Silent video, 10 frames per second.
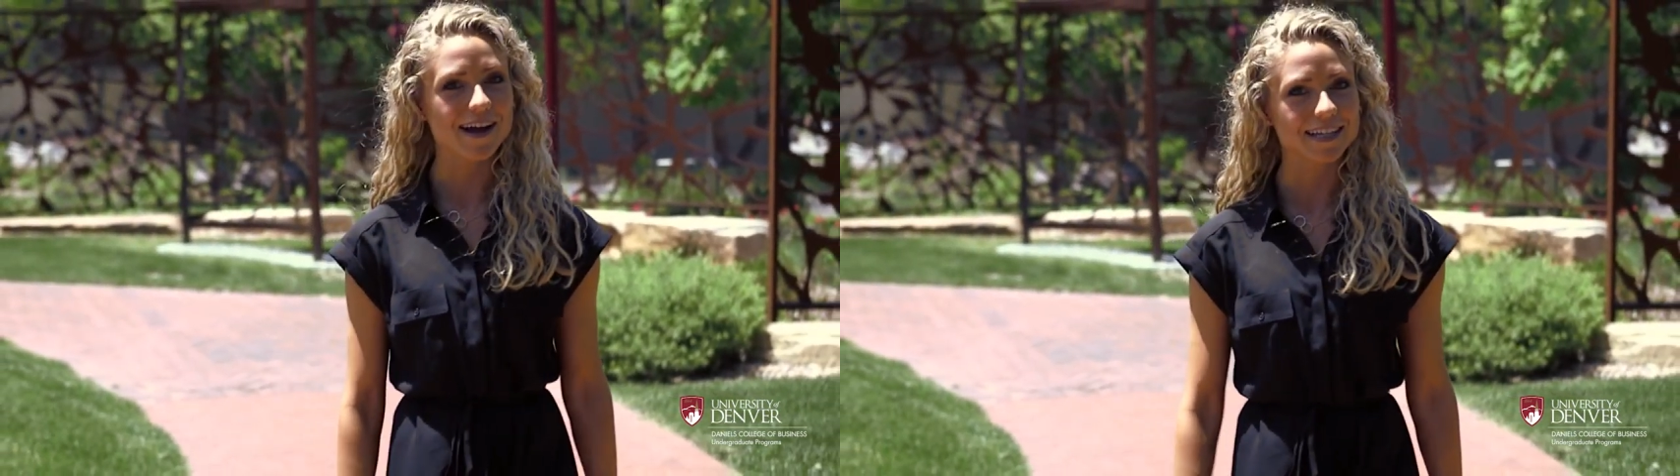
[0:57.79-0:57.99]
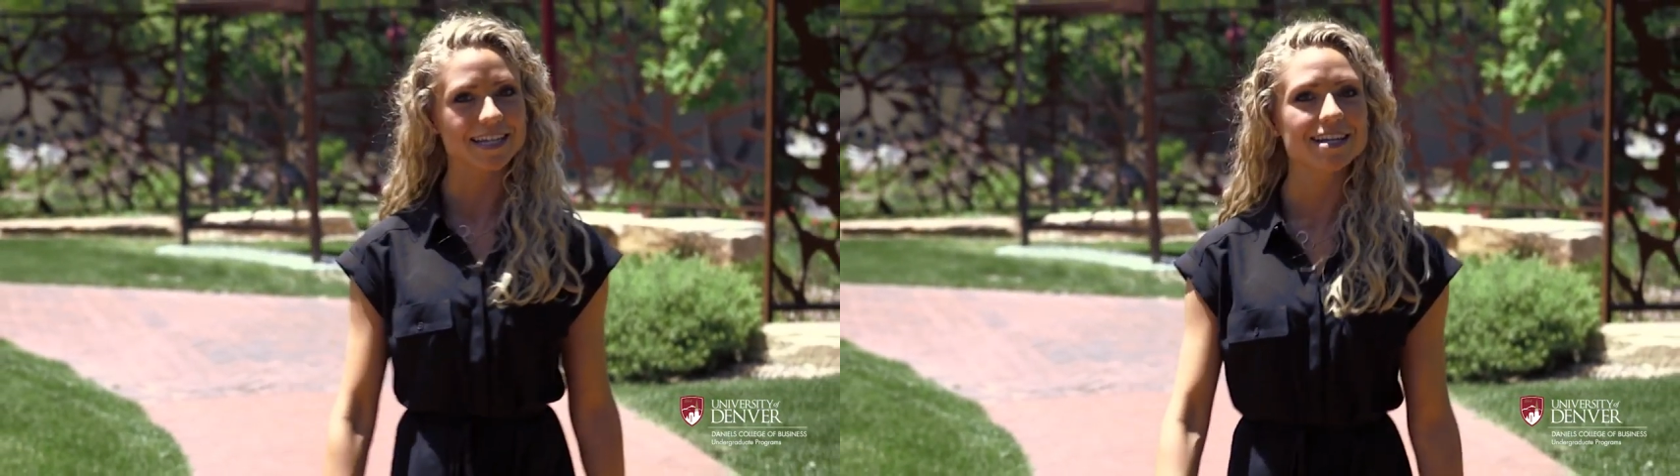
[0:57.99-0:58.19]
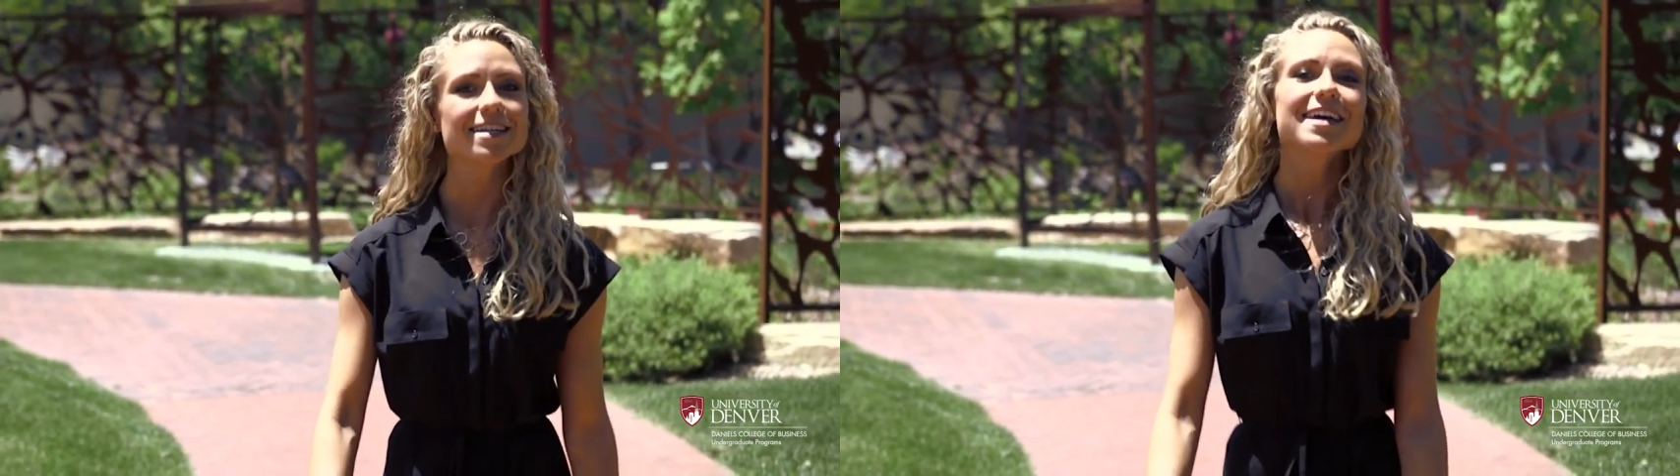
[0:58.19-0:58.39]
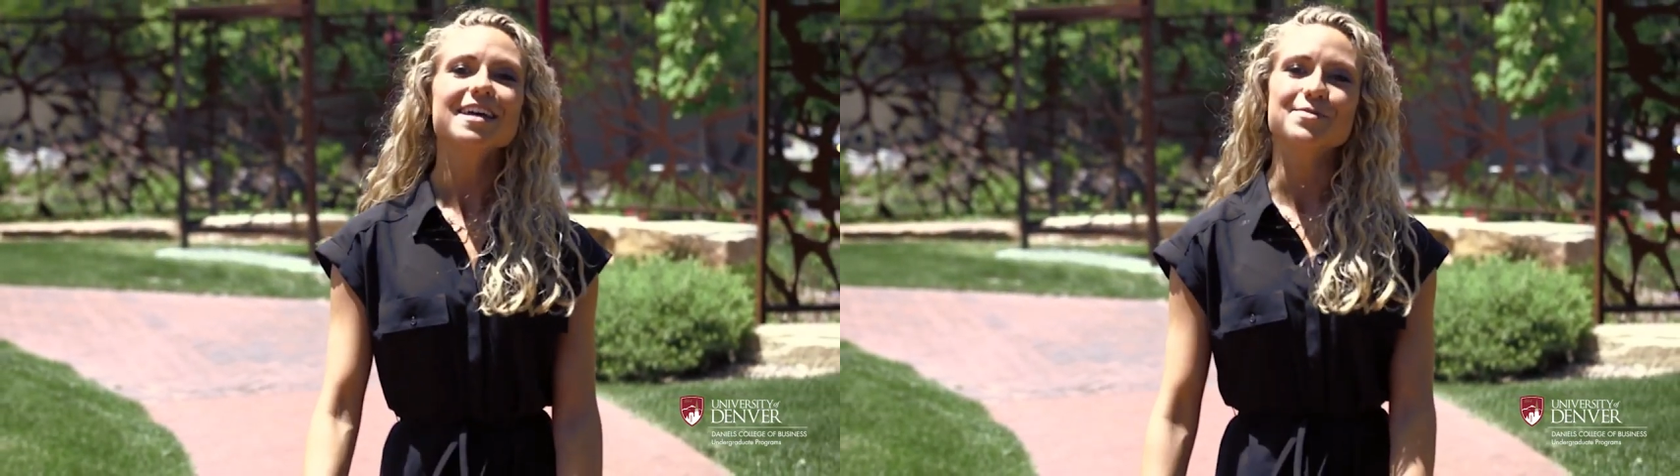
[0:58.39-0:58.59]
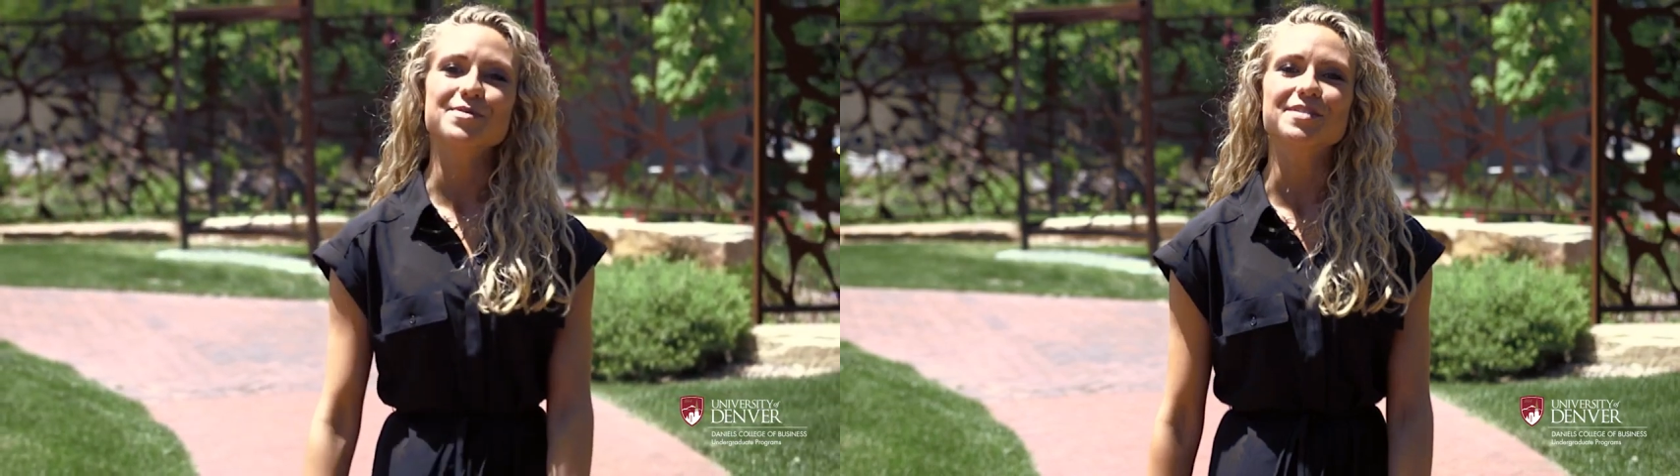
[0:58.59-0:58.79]
content
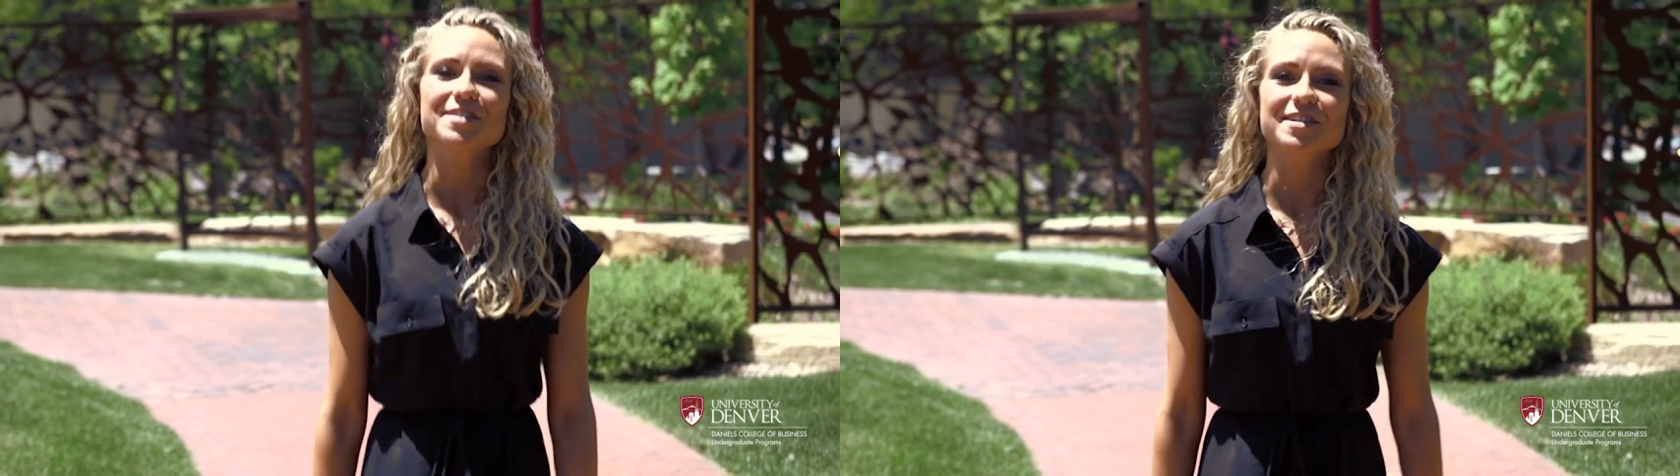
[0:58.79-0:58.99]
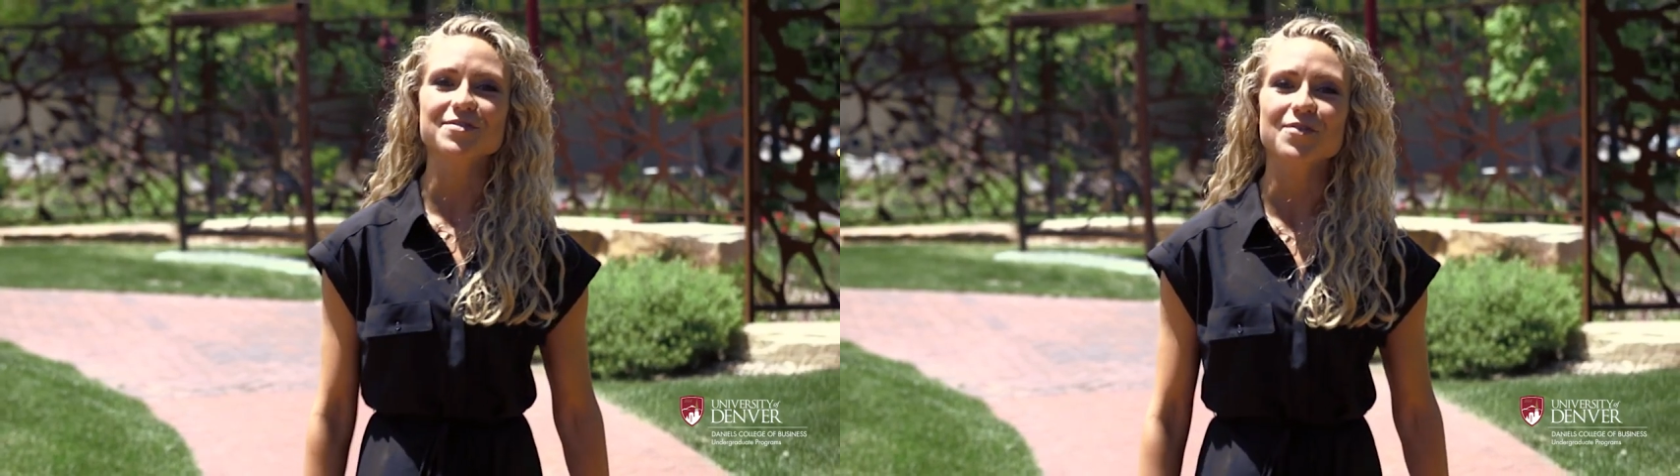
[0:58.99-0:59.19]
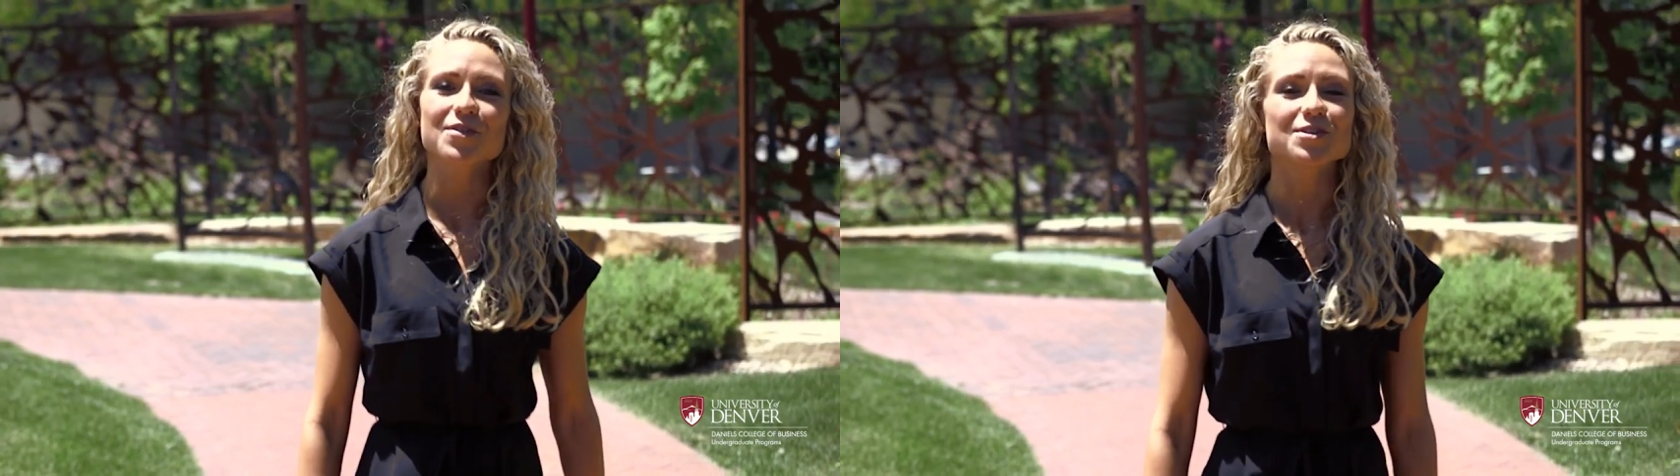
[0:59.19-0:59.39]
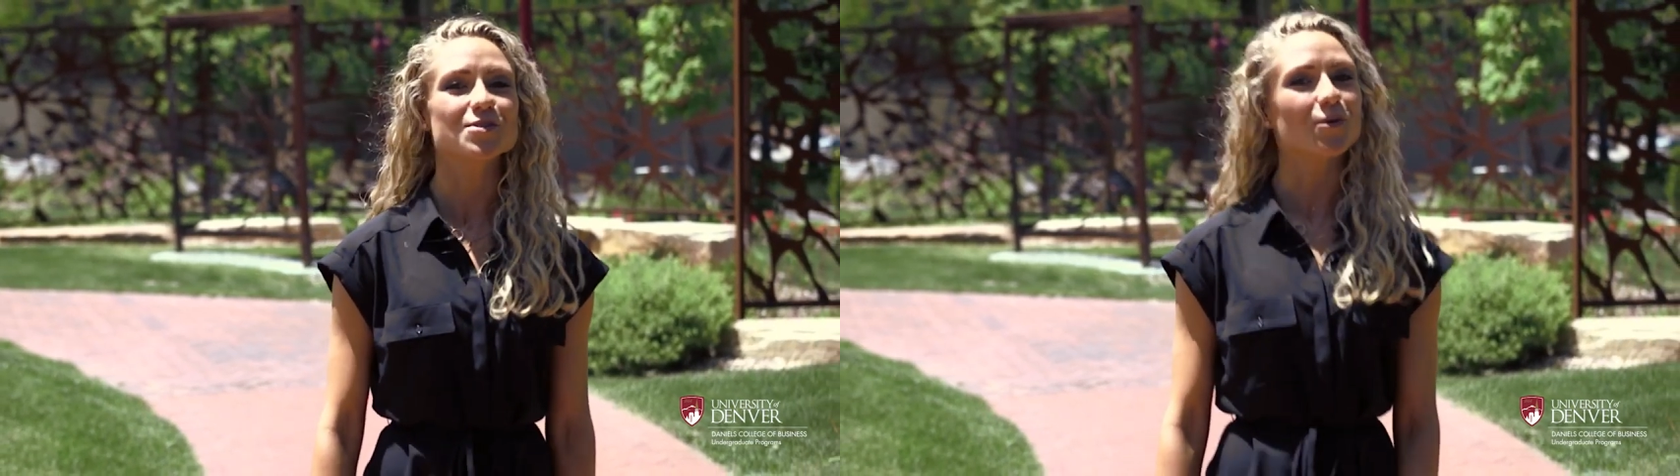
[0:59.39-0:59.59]
to be successful in